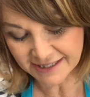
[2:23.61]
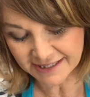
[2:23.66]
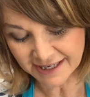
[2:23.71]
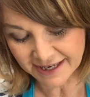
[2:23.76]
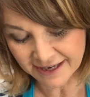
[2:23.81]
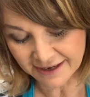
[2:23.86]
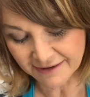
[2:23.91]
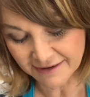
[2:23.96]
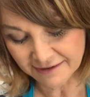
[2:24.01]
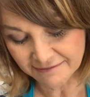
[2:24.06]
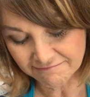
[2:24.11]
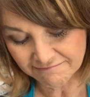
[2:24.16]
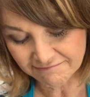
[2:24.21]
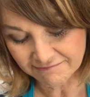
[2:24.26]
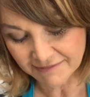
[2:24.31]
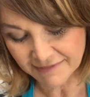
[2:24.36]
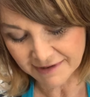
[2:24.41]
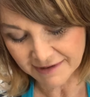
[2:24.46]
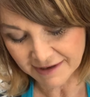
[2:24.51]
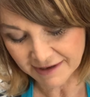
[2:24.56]
done
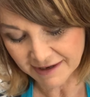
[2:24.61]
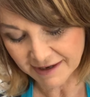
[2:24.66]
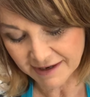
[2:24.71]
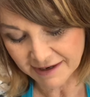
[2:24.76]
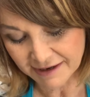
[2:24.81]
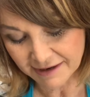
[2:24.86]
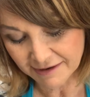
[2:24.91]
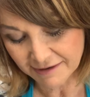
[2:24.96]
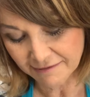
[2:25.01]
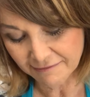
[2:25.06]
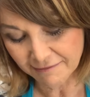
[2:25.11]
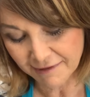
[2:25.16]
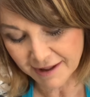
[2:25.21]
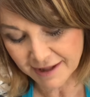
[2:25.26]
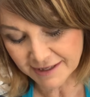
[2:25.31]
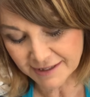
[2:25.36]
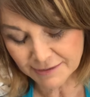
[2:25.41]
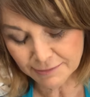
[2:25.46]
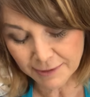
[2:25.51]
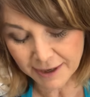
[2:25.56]
while
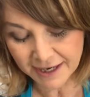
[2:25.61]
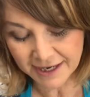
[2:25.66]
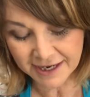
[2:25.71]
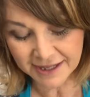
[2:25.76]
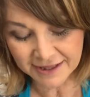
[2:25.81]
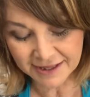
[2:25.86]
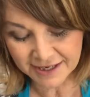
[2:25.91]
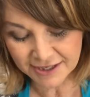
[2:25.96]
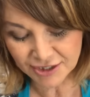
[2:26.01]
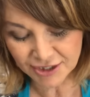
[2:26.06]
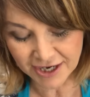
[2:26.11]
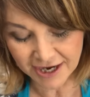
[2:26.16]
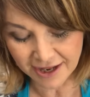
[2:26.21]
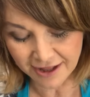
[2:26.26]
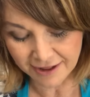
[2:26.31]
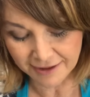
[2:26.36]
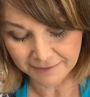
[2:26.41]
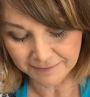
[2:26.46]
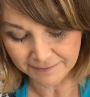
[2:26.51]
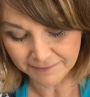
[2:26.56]
it's right in the
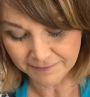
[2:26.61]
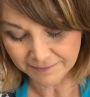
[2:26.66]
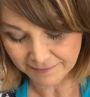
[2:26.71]
shell.